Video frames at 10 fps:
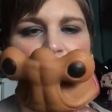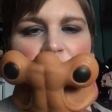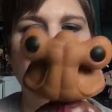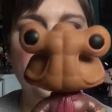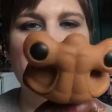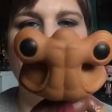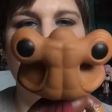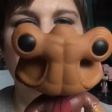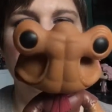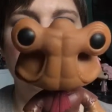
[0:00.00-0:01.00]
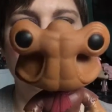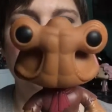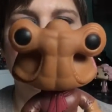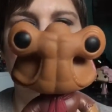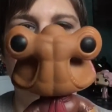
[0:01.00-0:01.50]
a few paint flaws
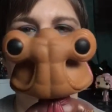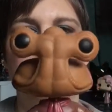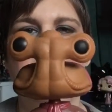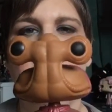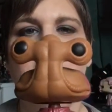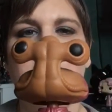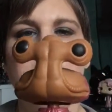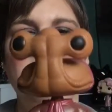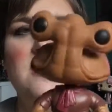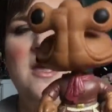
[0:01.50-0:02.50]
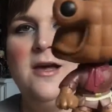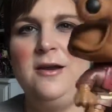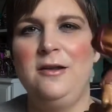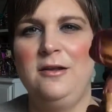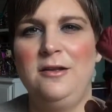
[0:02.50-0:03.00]
and other than that,